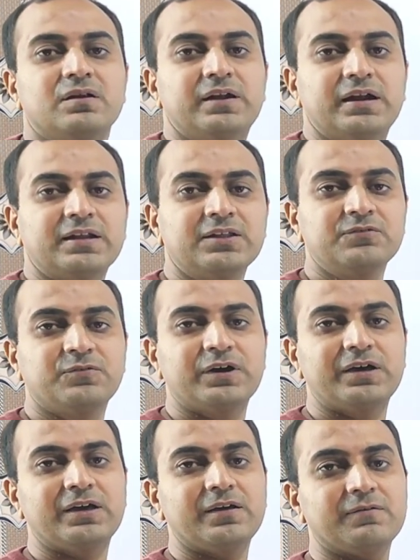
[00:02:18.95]
That is
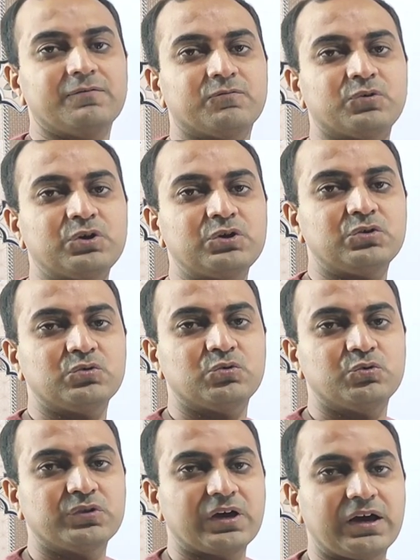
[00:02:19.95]
why we
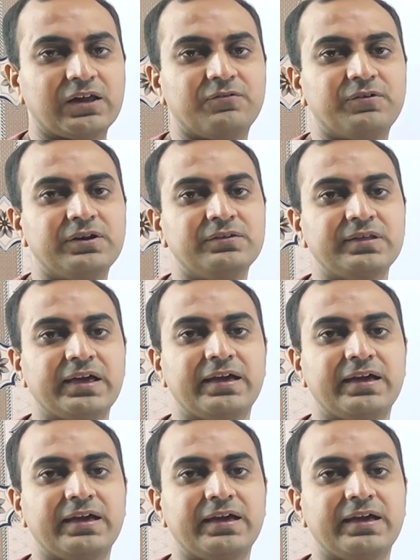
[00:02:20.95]
use always